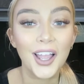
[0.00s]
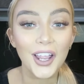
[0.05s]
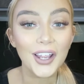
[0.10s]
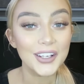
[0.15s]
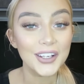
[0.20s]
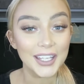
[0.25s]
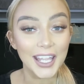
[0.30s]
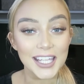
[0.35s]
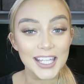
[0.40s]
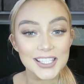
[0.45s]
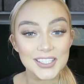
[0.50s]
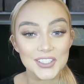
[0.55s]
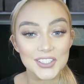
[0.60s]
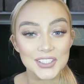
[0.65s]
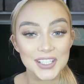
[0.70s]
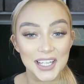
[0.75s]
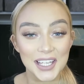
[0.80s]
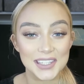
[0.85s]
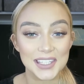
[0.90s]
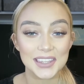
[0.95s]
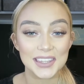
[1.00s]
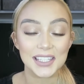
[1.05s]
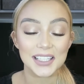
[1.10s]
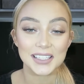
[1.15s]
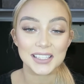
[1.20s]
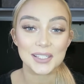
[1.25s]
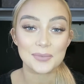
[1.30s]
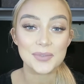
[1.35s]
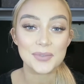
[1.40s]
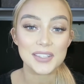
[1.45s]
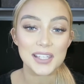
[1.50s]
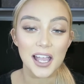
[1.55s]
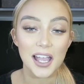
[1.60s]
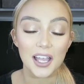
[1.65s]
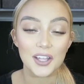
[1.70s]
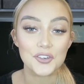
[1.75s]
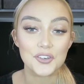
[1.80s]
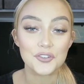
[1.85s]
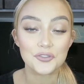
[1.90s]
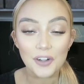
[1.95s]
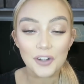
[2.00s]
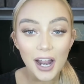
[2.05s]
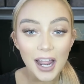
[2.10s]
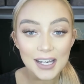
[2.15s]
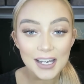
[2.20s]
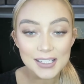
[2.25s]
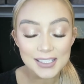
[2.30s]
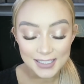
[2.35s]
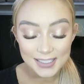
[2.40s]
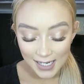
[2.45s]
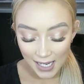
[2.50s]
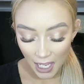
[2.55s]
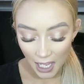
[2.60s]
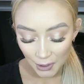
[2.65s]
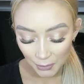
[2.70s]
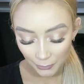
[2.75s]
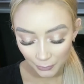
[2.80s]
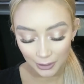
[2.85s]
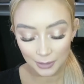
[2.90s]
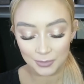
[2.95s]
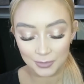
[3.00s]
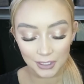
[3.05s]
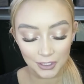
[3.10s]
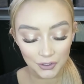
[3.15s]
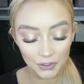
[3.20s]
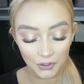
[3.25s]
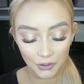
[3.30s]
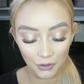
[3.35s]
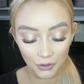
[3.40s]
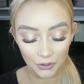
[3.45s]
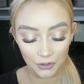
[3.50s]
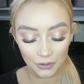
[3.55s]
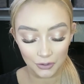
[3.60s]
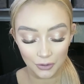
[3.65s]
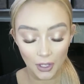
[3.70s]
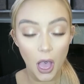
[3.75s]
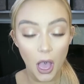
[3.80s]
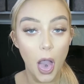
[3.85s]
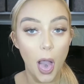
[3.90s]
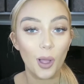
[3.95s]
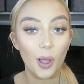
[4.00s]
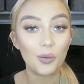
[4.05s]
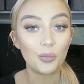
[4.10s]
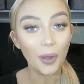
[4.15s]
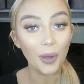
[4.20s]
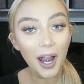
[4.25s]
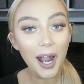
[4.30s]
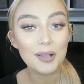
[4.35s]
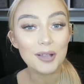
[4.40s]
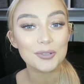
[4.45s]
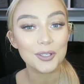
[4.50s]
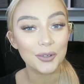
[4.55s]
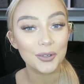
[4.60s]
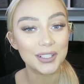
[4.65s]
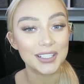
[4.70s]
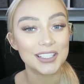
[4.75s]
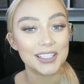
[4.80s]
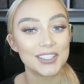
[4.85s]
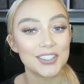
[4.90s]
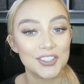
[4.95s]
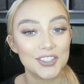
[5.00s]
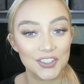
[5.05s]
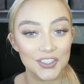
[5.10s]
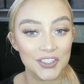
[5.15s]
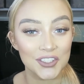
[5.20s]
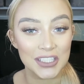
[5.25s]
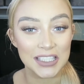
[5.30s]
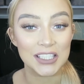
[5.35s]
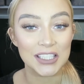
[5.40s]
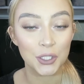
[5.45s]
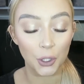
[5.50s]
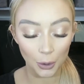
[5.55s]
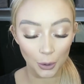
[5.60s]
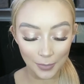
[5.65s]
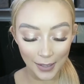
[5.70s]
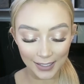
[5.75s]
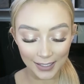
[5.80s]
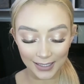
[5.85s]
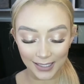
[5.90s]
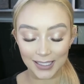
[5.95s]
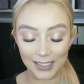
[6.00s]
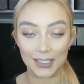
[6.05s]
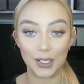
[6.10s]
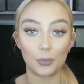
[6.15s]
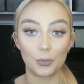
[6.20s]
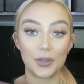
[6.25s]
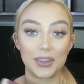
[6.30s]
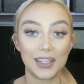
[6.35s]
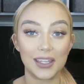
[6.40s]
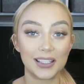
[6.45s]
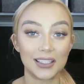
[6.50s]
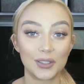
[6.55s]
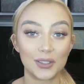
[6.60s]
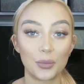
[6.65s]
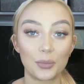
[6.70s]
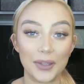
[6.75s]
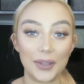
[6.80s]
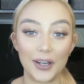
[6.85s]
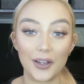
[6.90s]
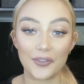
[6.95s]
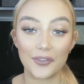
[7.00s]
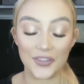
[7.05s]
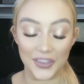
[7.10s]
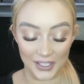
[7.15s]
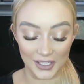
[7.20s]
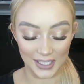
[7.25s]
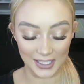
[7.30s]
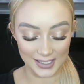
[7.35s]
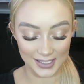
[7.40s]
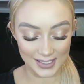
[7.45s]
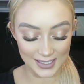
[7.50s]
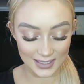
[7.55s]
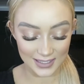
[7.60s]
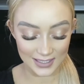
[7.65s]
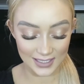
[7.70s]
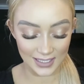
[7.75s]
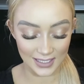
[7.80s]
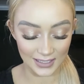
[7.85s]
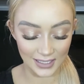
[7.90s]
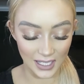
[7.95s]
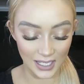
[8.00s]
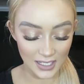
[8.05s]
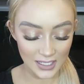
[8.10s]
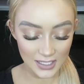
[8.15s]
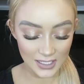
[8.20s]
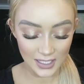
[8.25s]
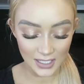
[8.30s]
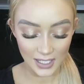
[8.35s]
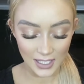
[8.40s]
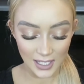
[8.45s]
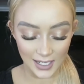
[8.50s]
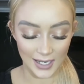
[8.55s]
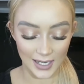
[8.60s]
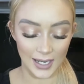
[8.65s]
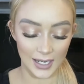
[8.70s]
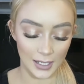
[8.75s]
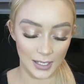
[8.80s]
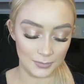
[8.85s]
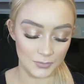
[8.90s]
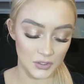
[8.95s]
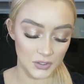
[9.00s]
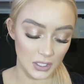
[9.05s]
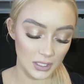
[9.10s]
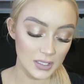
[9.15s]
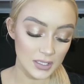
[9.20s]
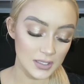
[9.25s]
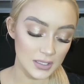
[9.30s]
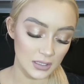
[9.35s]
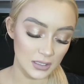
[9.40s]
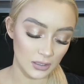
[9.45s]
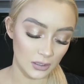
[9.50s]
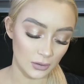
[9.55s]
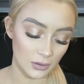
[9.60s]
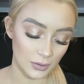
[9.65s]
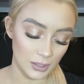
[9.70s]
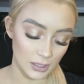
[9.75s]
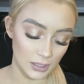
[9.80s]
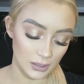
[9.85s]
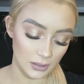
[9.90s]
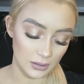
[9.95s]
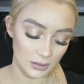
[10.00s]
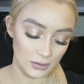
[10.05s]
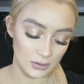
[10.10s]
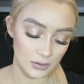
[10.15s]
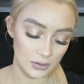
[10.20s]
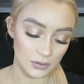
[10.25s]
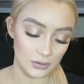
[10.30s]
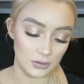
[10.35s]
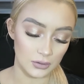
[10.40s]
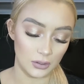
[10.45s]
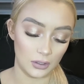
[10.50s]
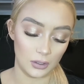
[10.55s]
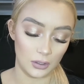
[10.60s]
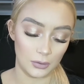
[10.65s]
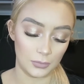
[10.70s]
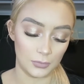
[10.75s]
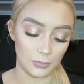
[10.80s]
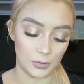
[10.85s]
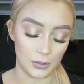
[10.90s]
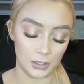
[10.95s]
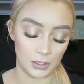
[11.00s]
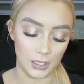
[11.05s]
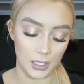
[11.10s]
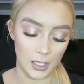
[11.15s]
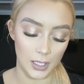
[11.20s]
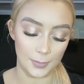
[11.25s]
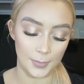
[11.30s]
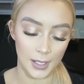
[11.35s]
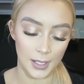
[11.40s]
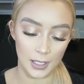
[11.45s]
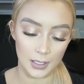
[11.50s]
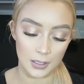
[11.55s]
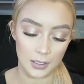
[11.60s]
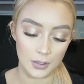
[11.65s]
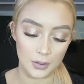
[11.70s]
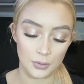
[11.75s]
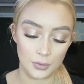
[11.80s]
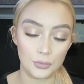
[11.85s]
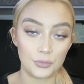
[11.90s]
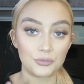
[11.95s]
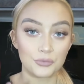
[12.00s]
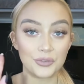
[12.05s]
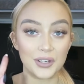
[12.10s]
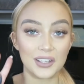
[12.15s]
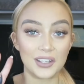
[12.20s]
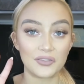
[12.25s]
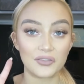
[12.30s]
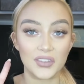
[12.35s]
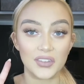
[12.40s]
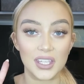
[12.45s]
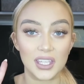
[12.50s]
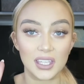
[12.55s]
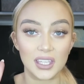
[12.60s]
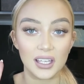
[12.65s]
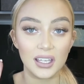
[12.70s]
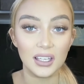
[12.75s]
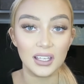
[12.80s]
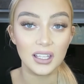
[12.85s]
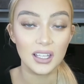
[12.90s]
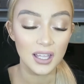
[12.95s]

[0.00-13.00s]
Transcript: Okay, so now that the lips are dried down, what I'm going to do is go back in with a little bit of the concealer, and I'm just going to get my ring finger